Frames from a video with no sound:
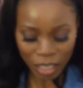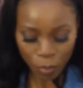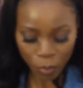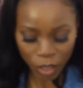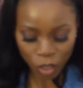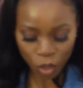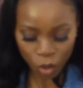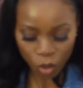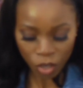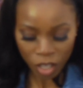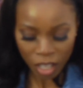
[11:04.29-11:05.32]
picture
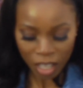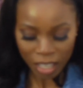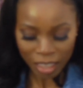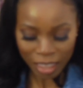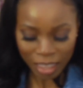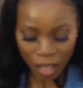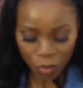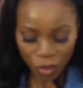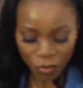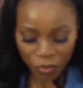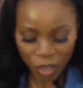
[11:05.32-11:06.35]
that we
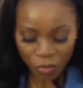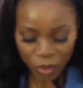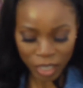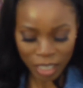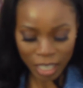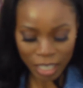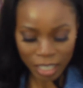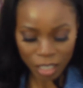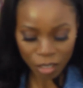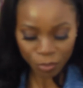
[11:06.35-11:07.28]
favorited.